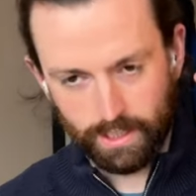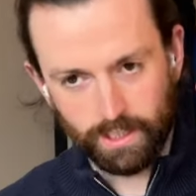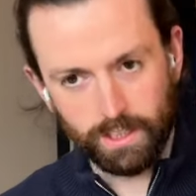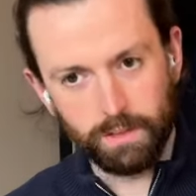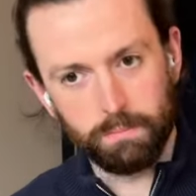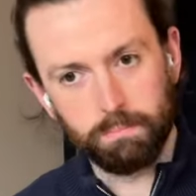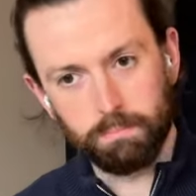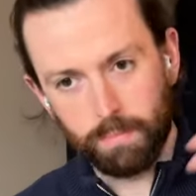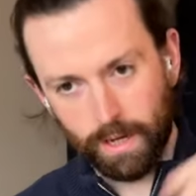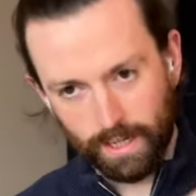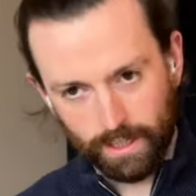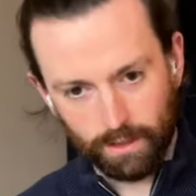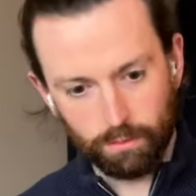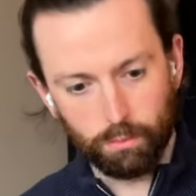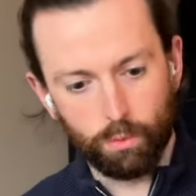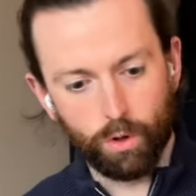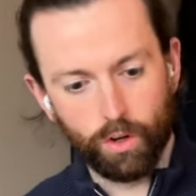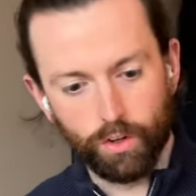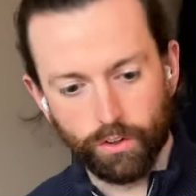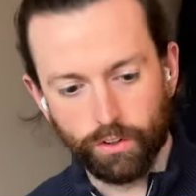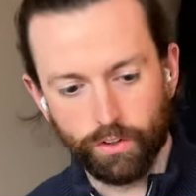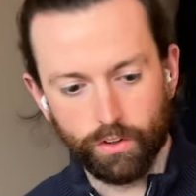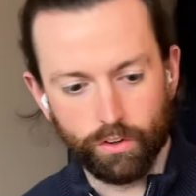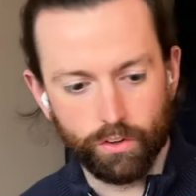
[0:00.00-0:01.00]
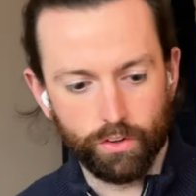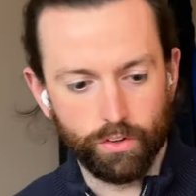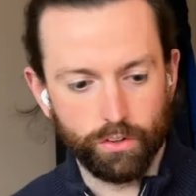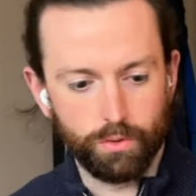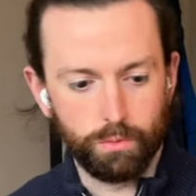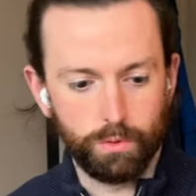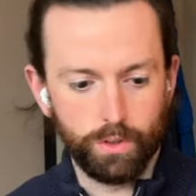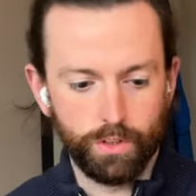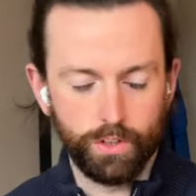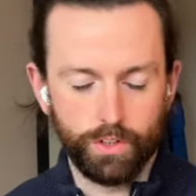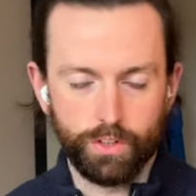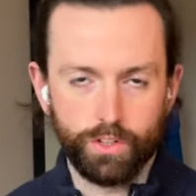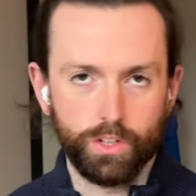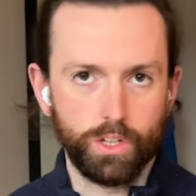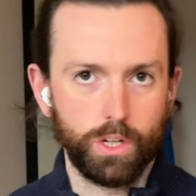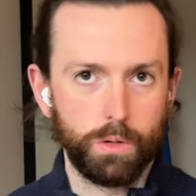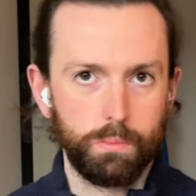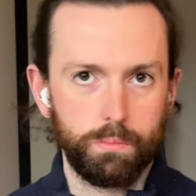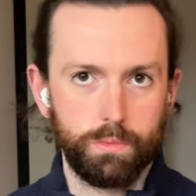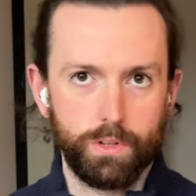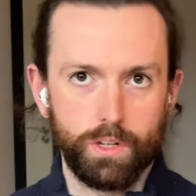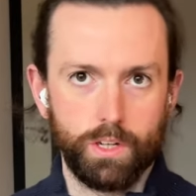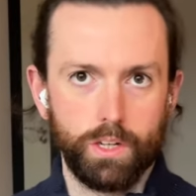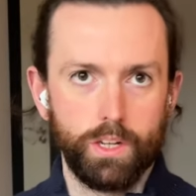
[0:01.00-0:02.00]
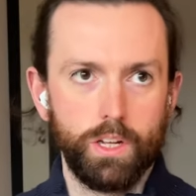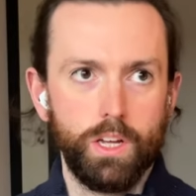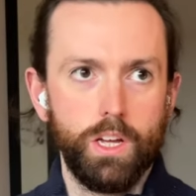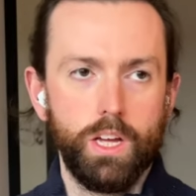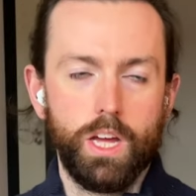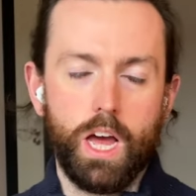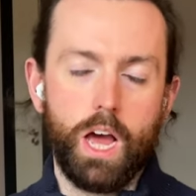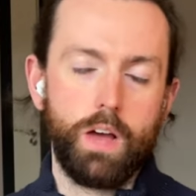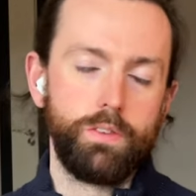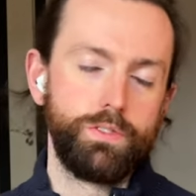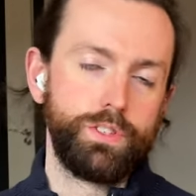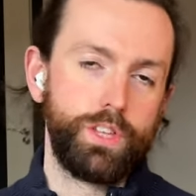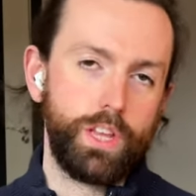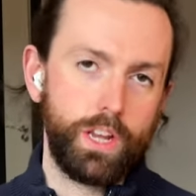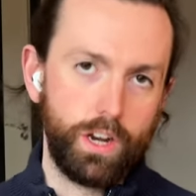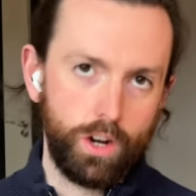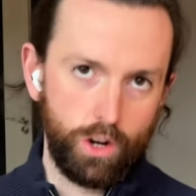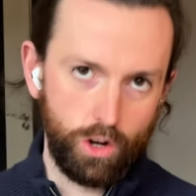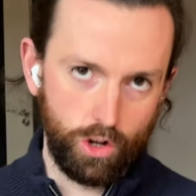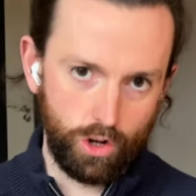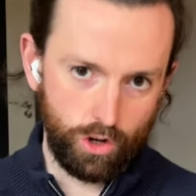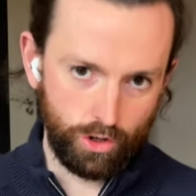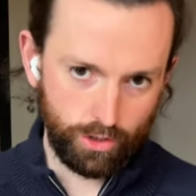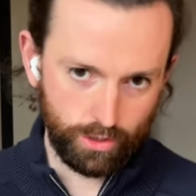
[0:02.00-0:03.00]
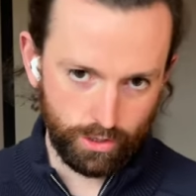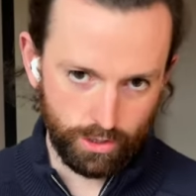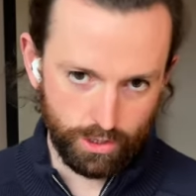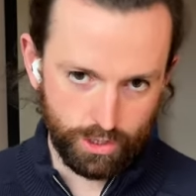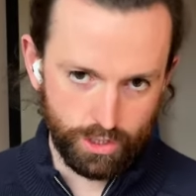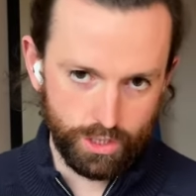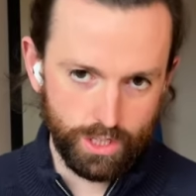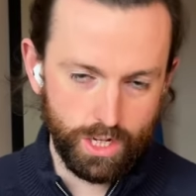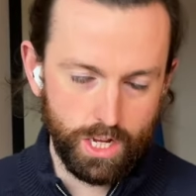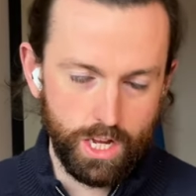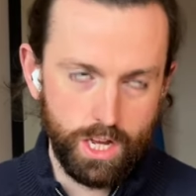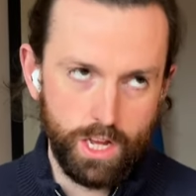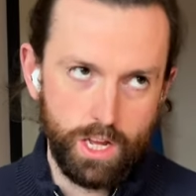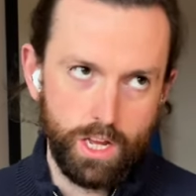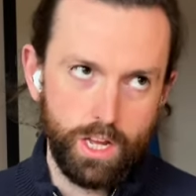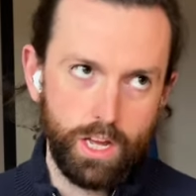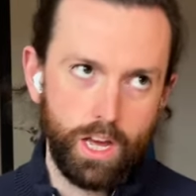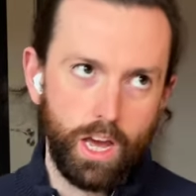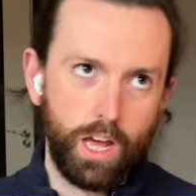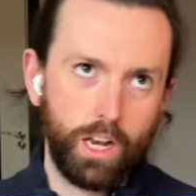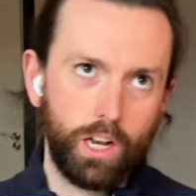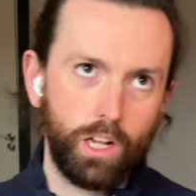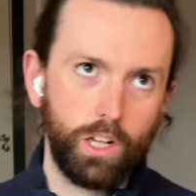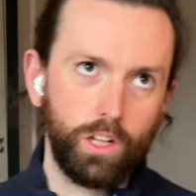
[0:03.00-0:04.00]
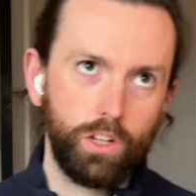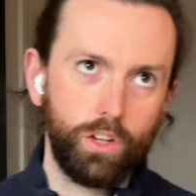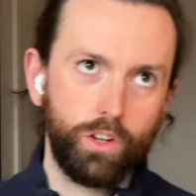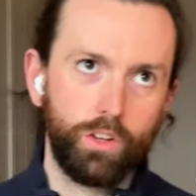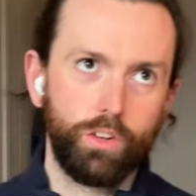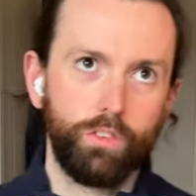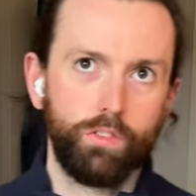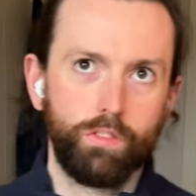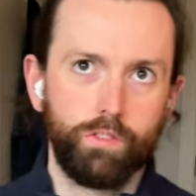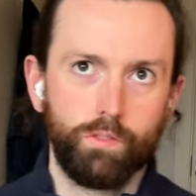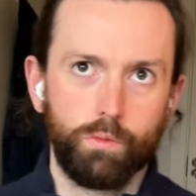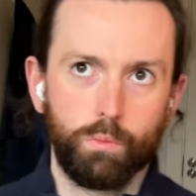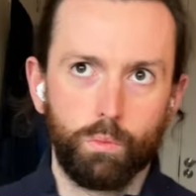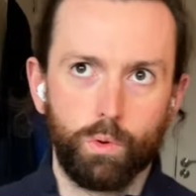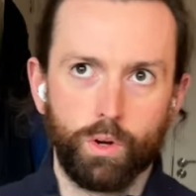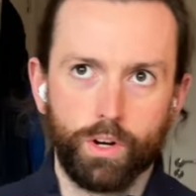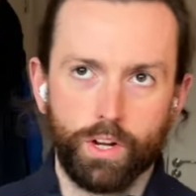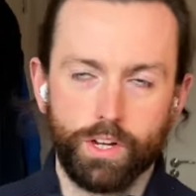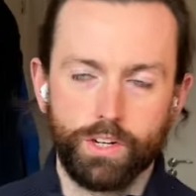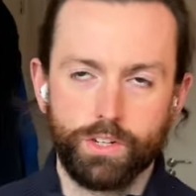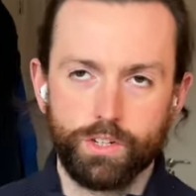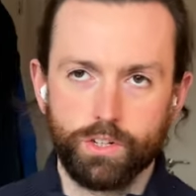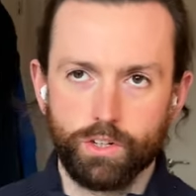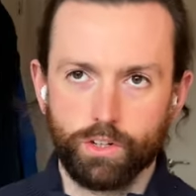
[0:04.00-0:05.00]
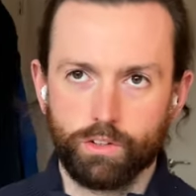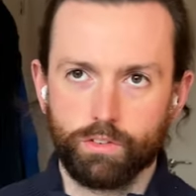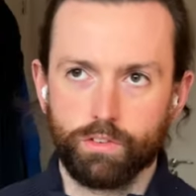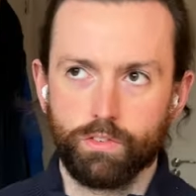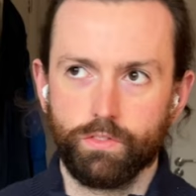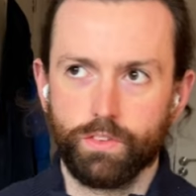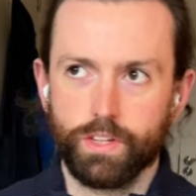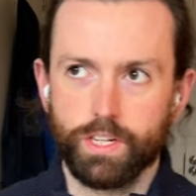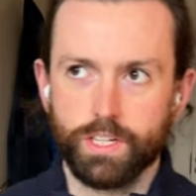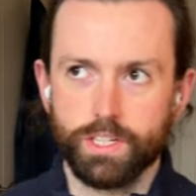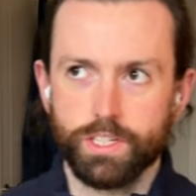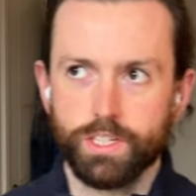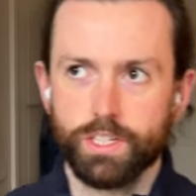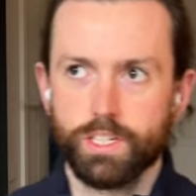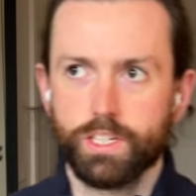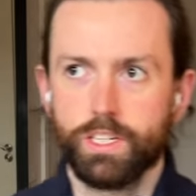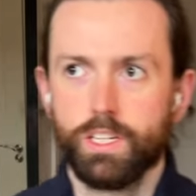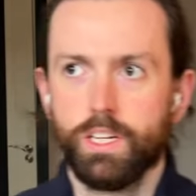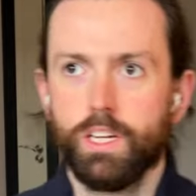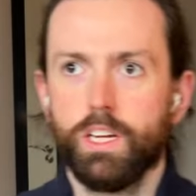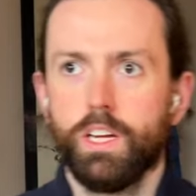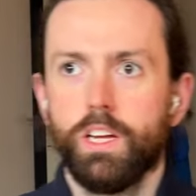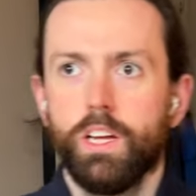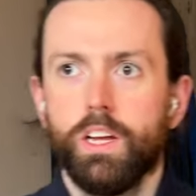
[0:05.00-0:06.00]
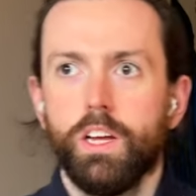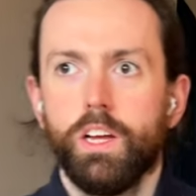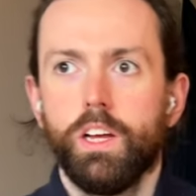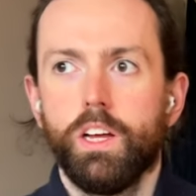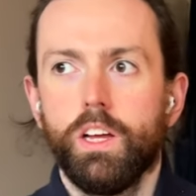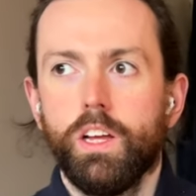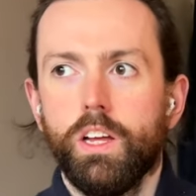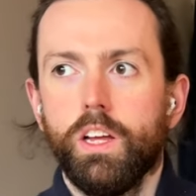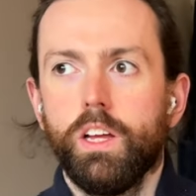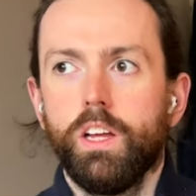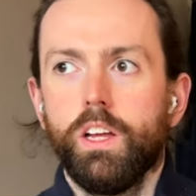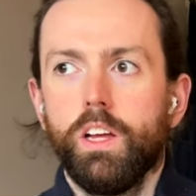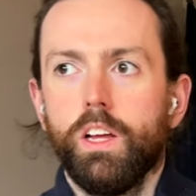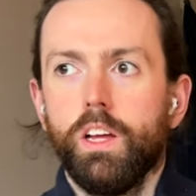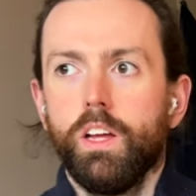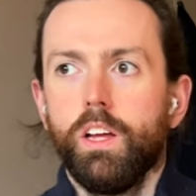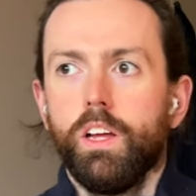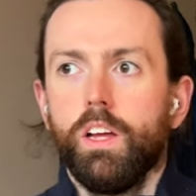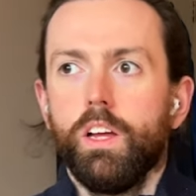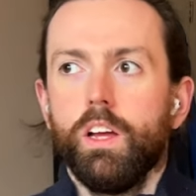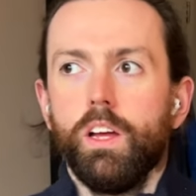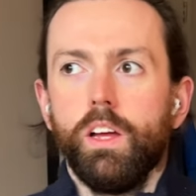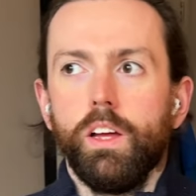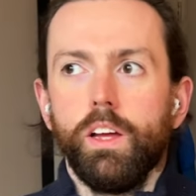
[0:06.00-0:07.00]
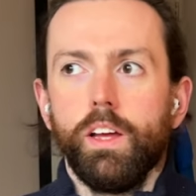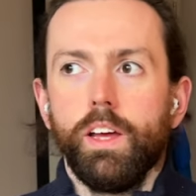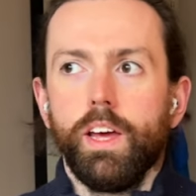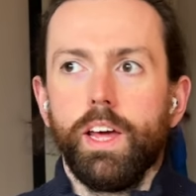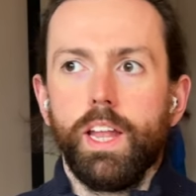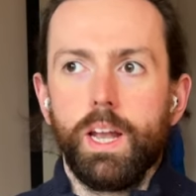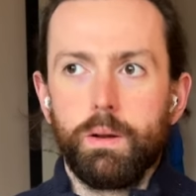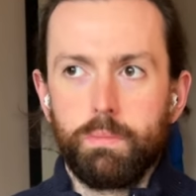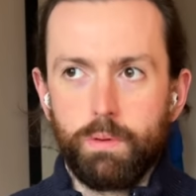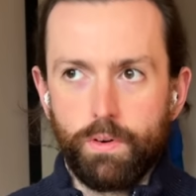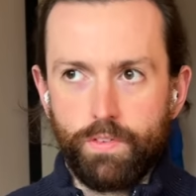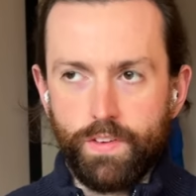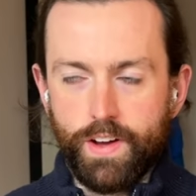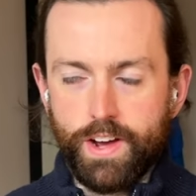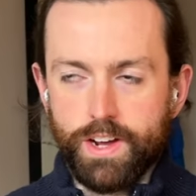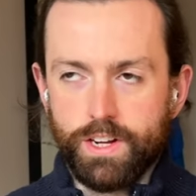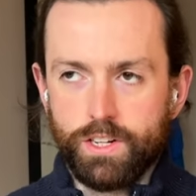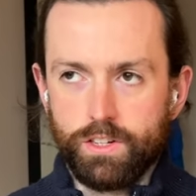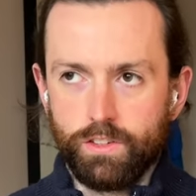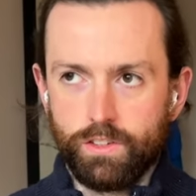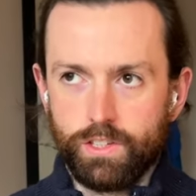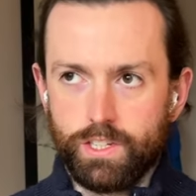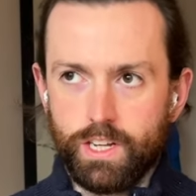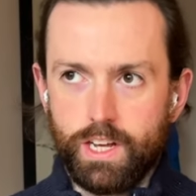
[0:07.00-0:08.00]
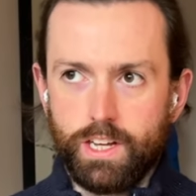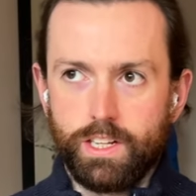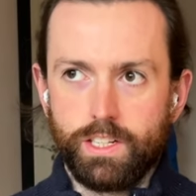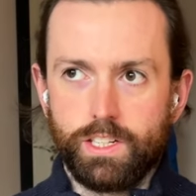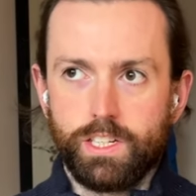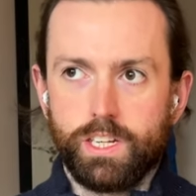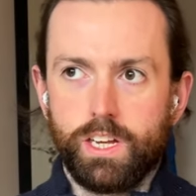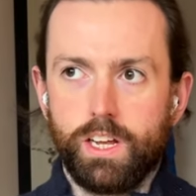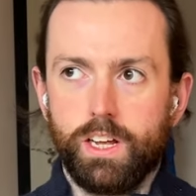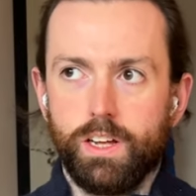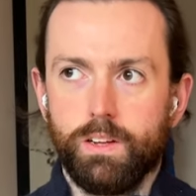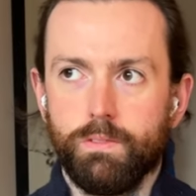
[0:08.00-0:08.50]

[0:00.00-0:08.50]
the big one, or the one that took up the, I was there longest. And a lot of what I took from this in a professional sense